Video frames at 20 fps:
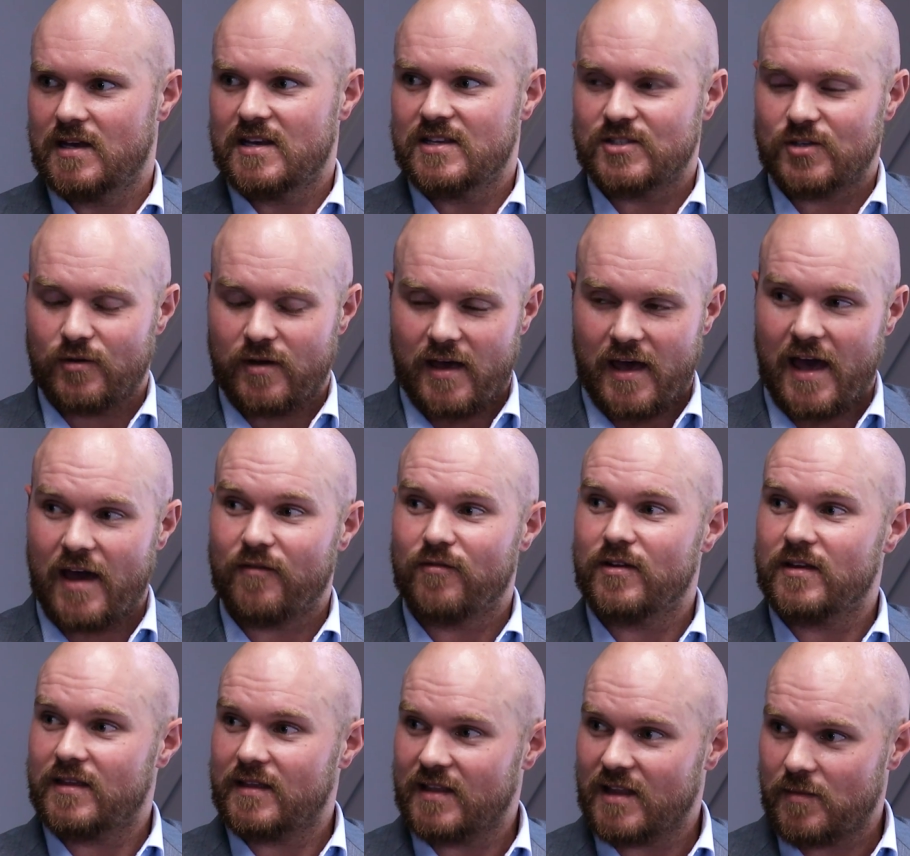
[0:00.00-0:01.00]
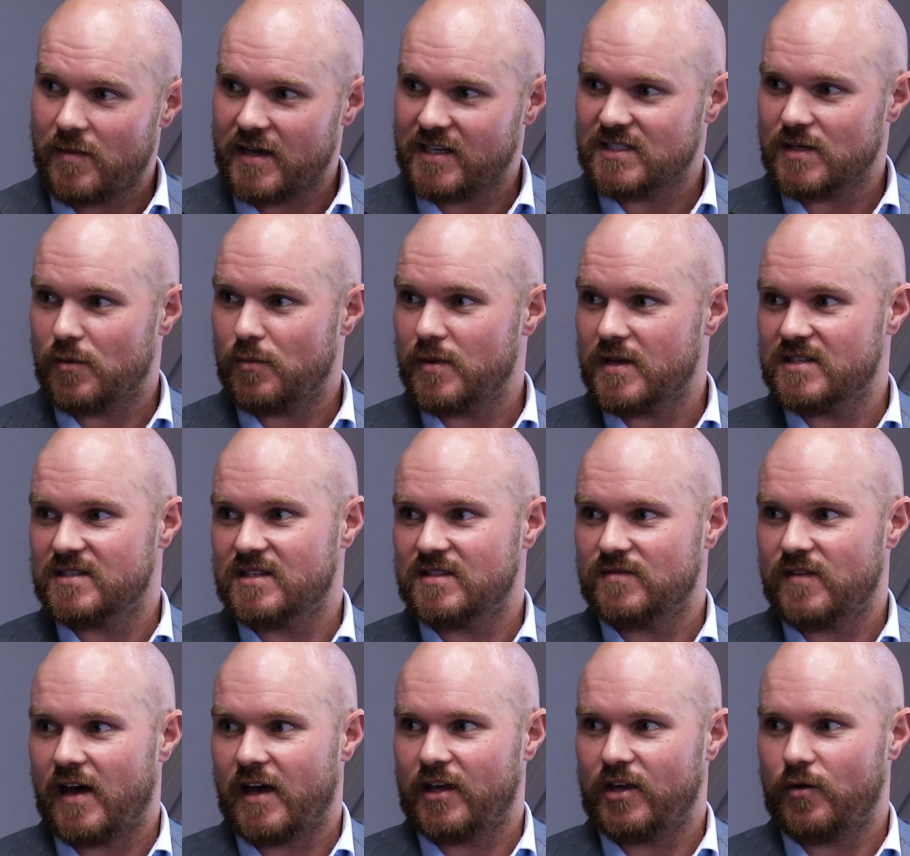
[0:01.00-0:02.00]
So everything that makes up business
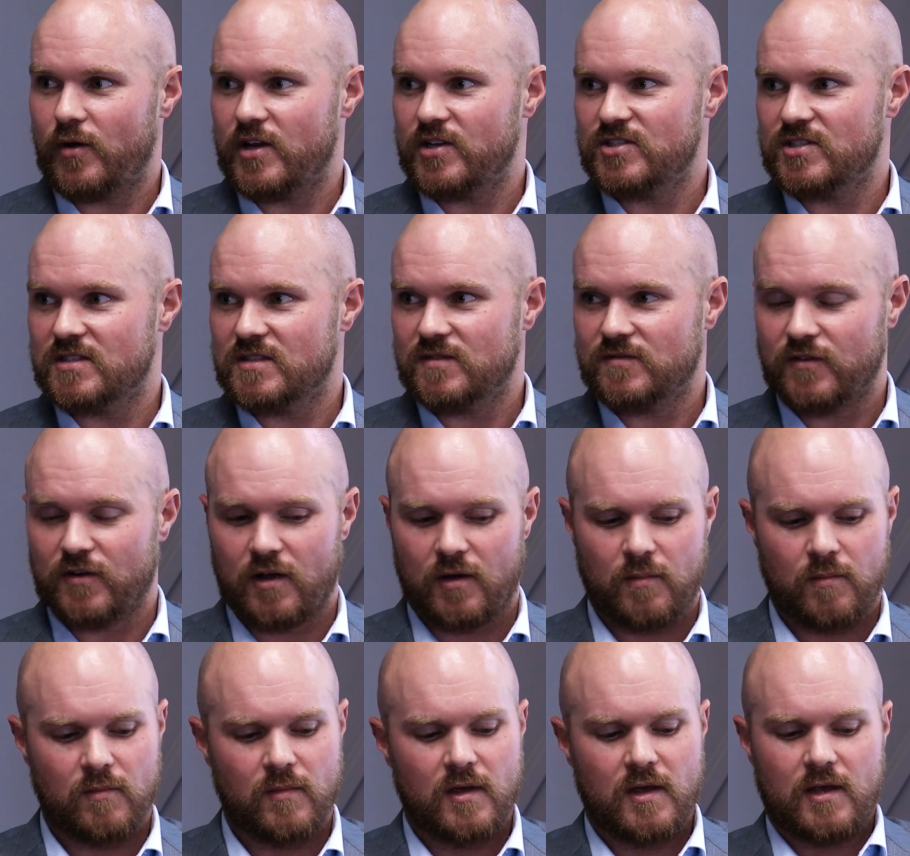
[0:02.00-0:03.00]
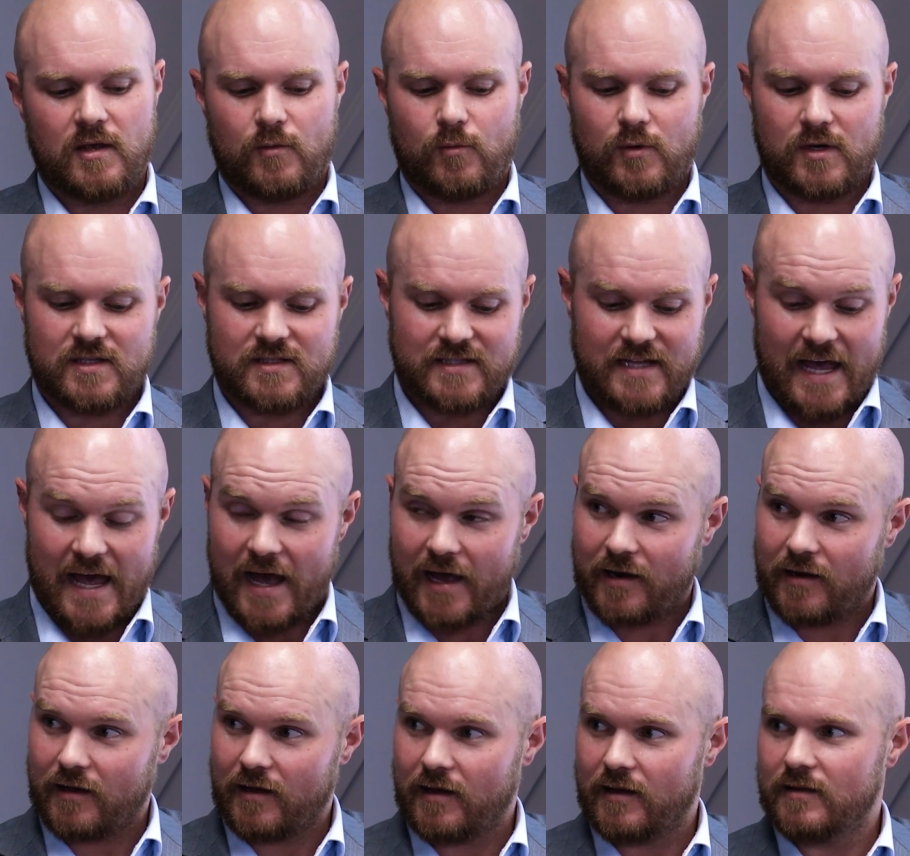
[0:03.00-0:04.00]
valuations, from what
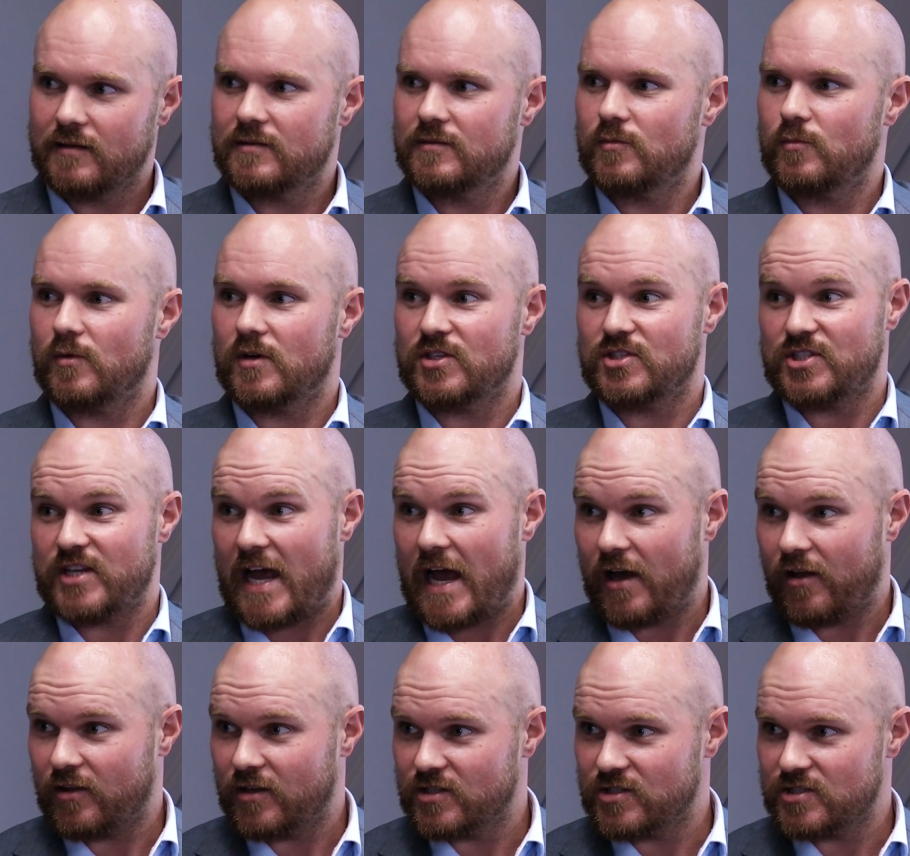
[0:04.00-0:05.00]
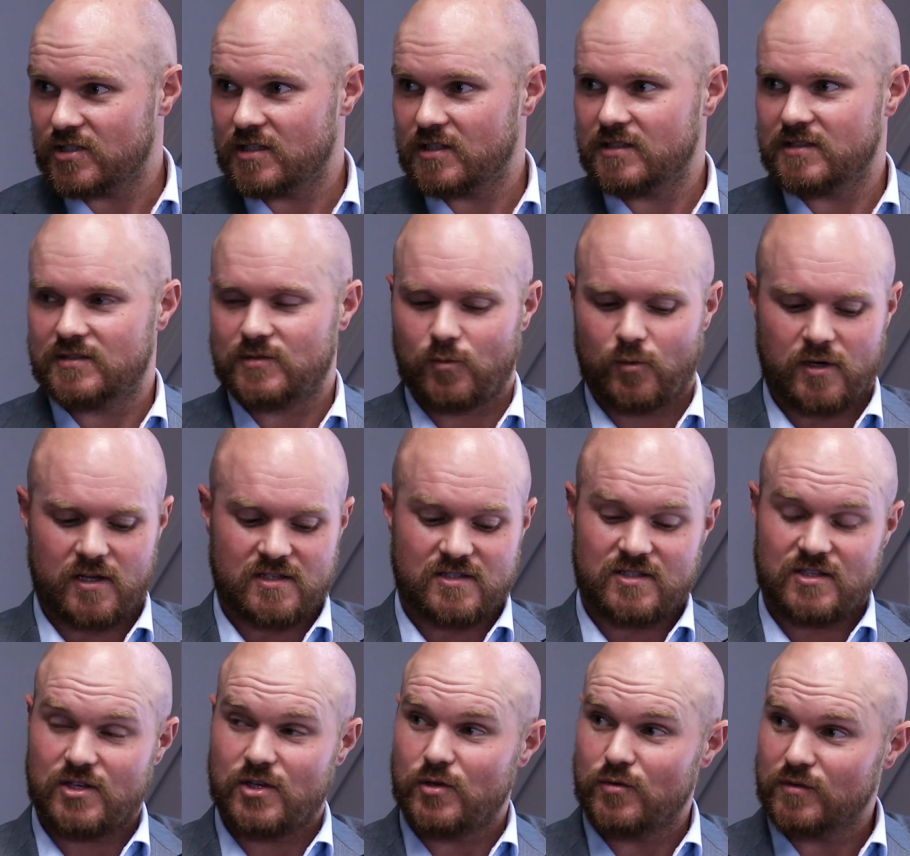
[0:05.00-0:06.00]
data, what challenges, what it's
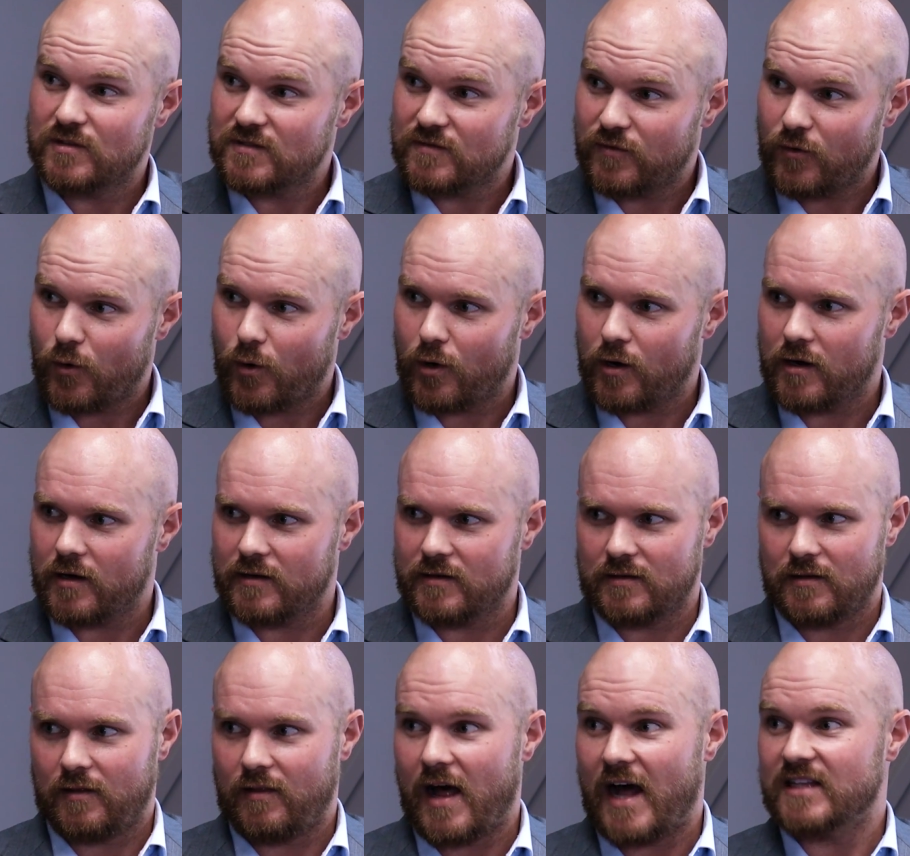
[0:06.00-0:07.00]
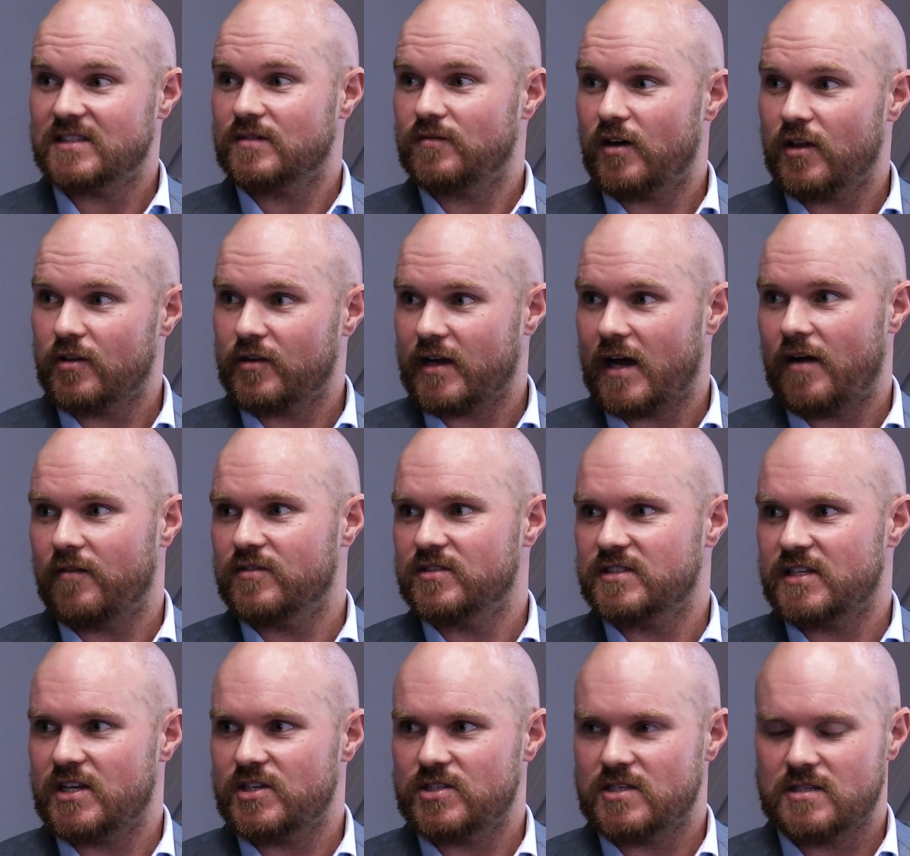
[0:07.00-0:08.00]
used for, and lots of other
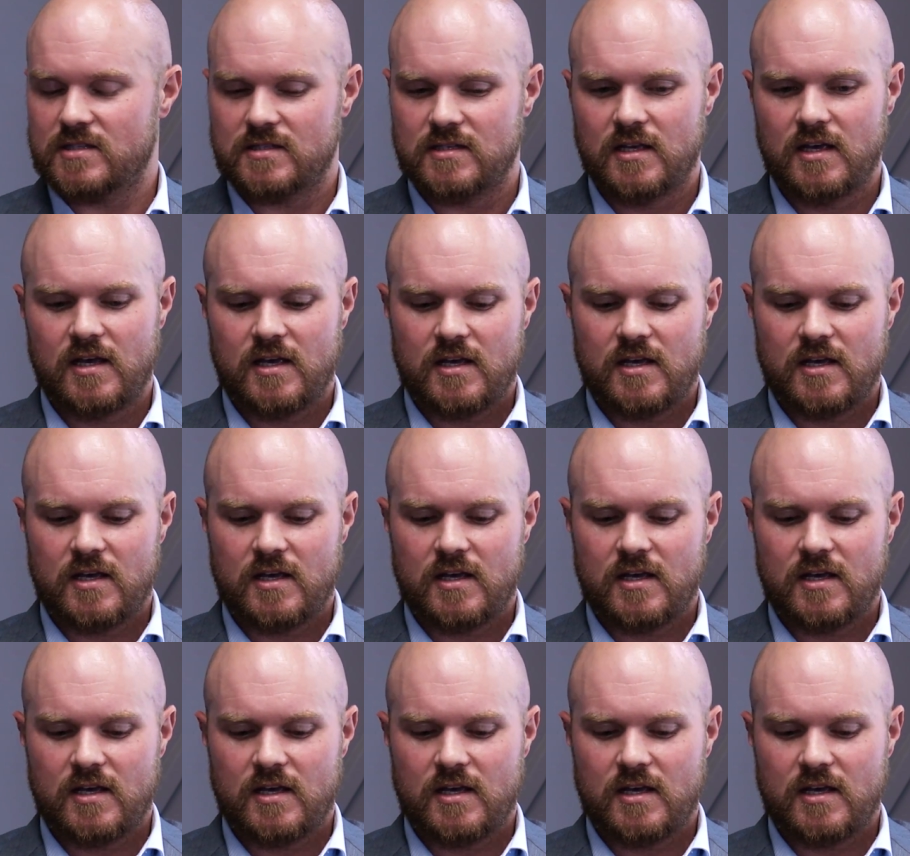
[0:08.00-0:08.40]
conversations.